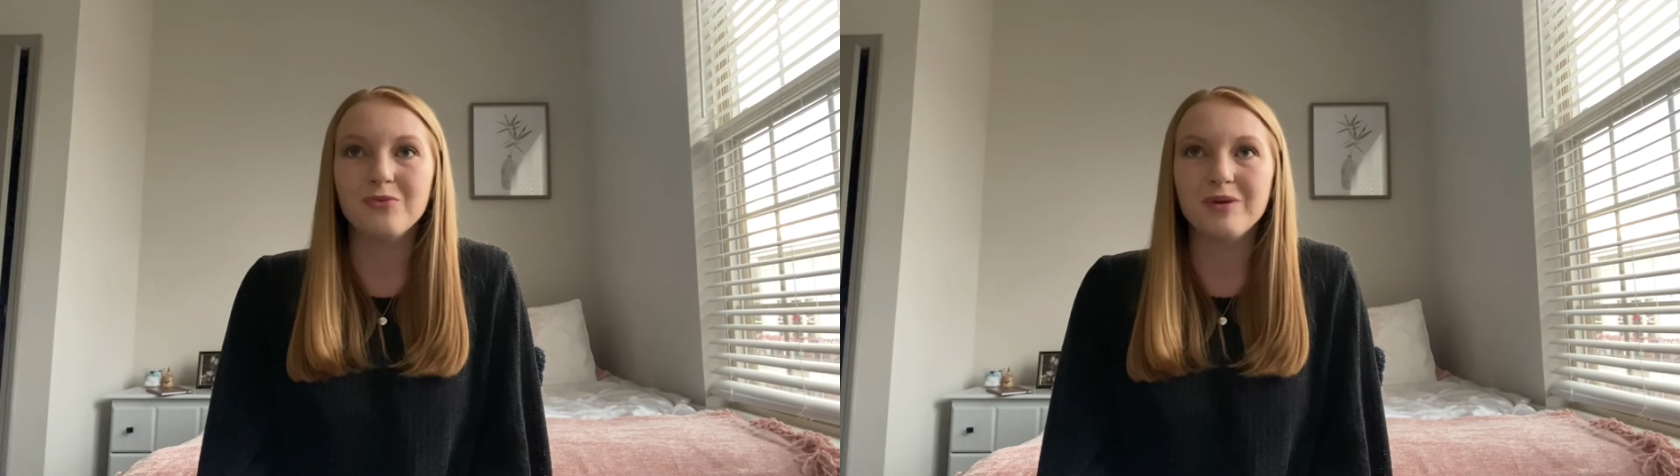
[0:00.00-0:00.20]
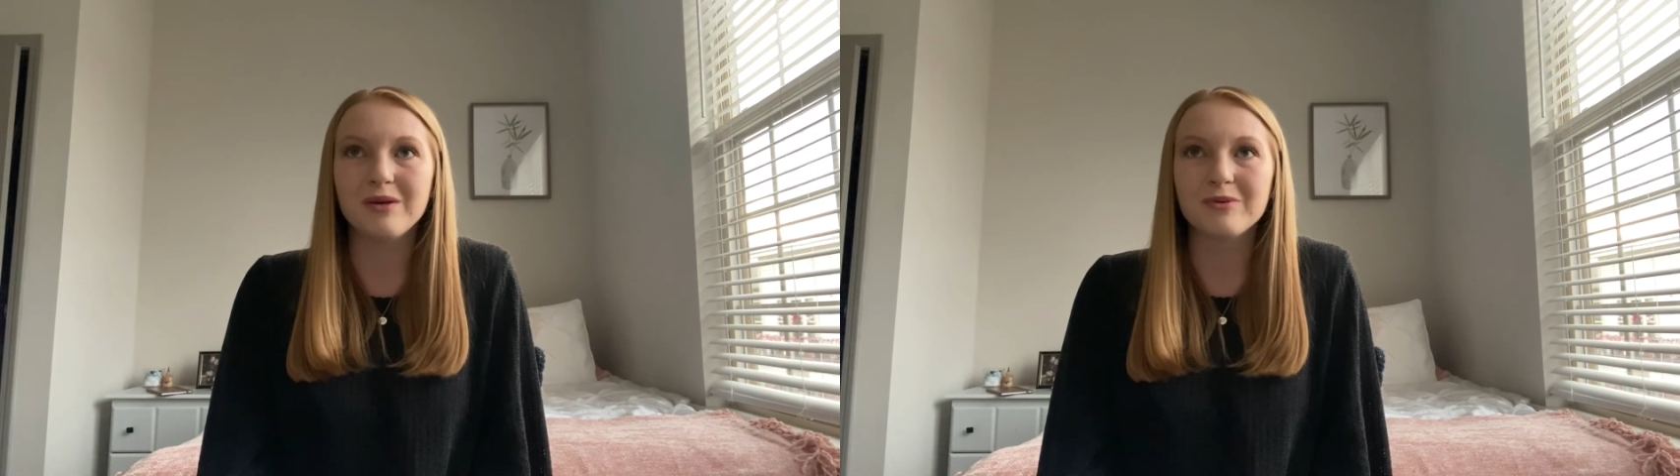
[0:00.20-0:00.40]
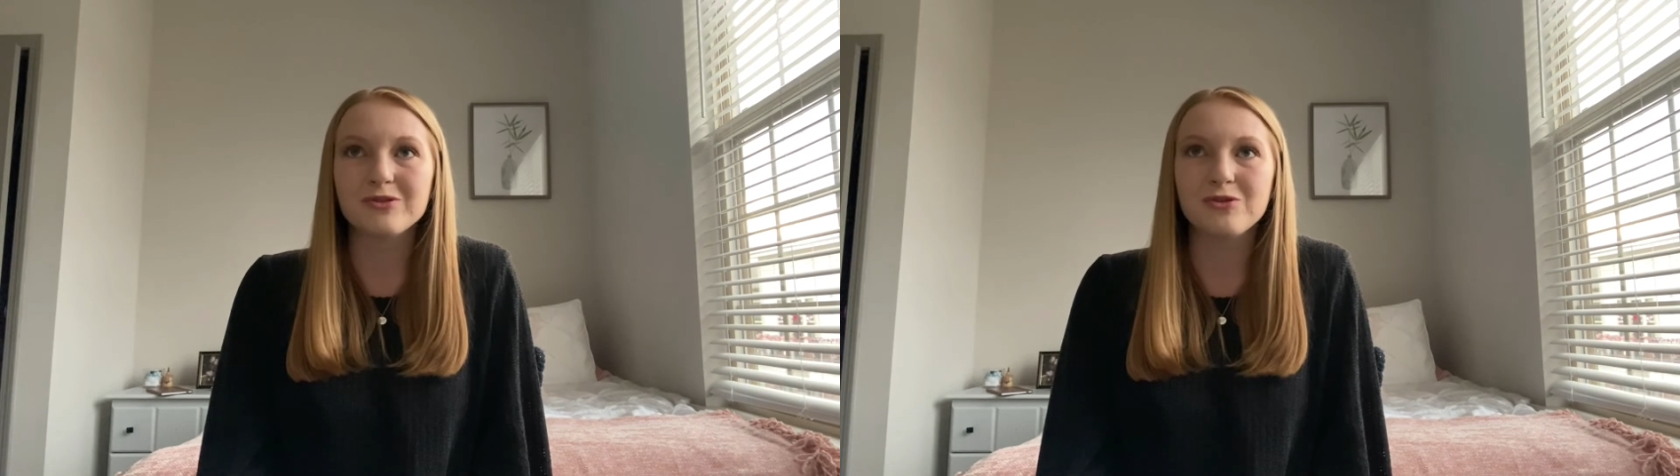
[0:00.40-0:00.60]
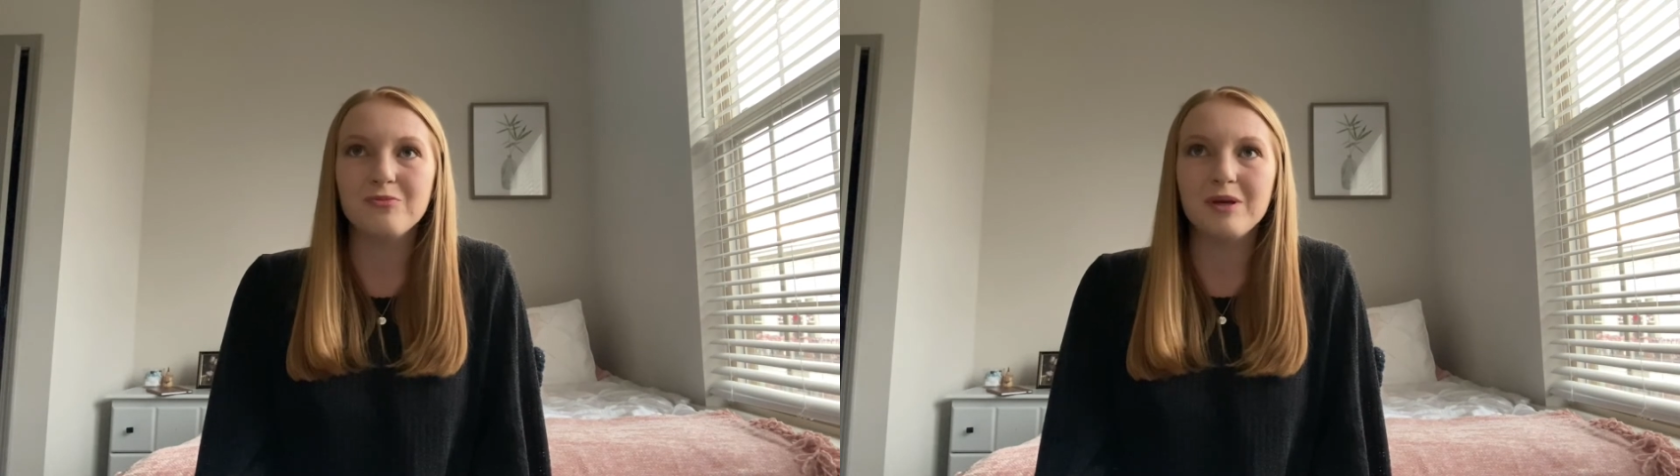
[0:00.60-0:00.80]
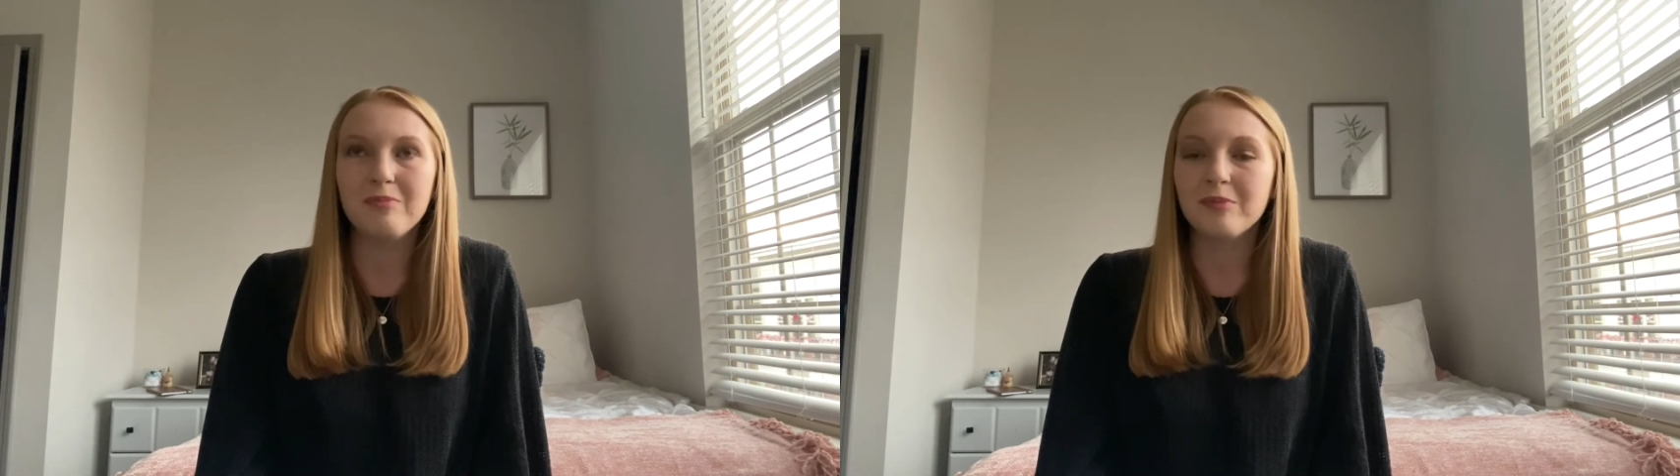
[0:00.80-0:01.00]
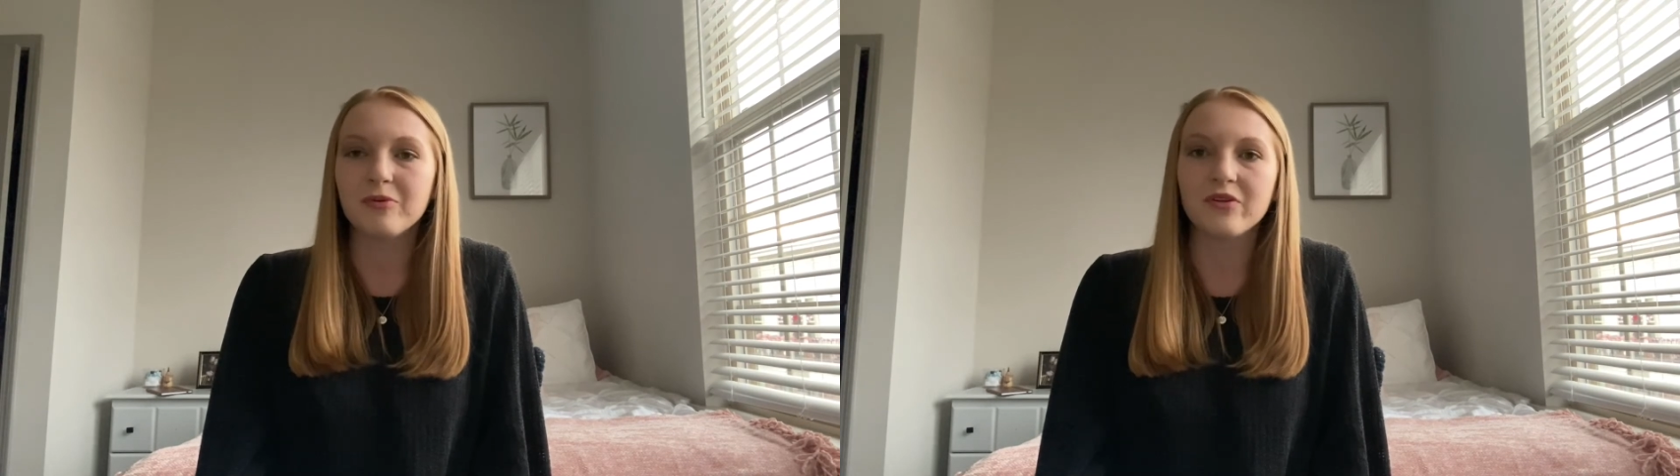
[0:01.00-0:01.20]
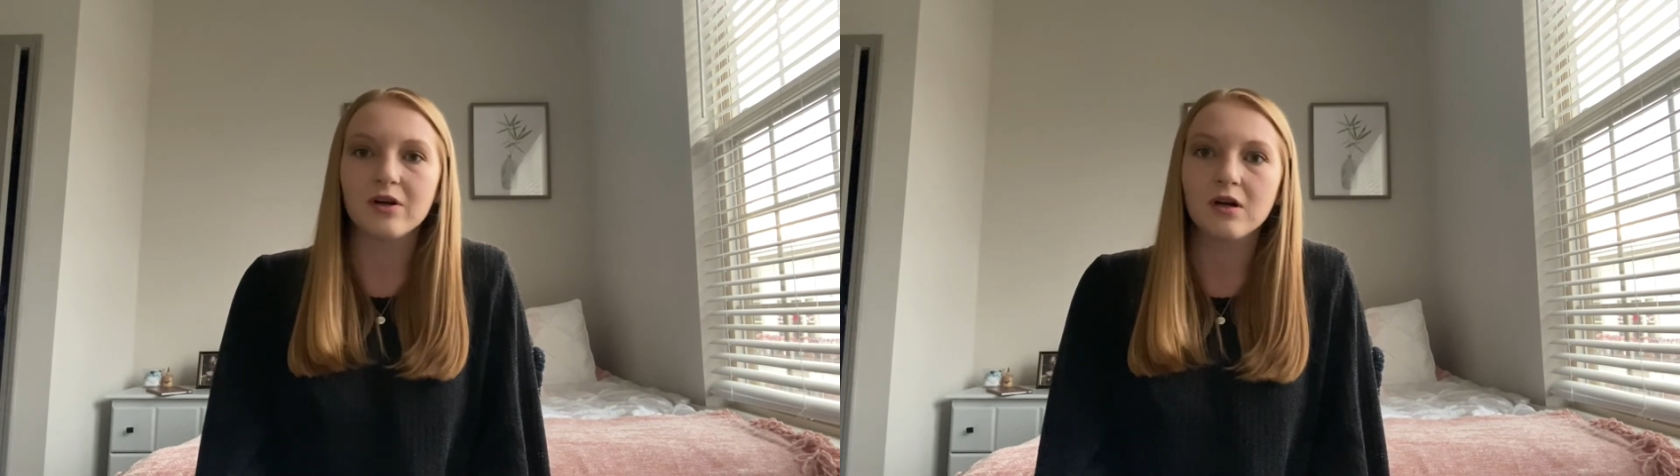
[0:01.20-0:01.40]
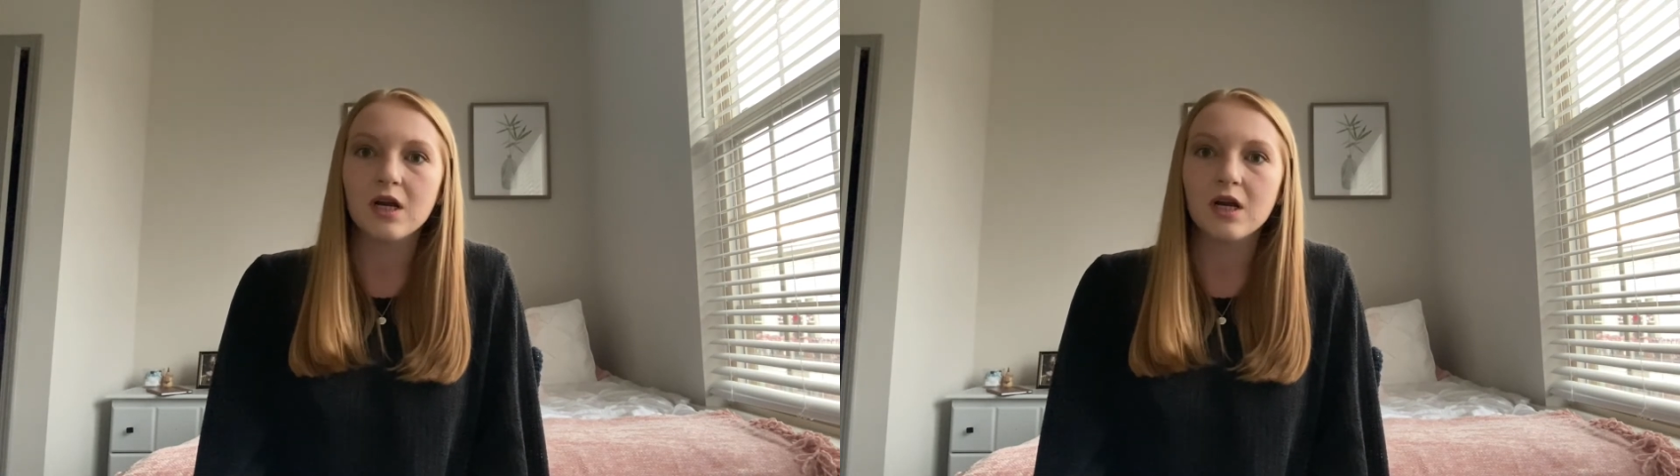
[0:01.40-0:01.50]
be able to meet people that are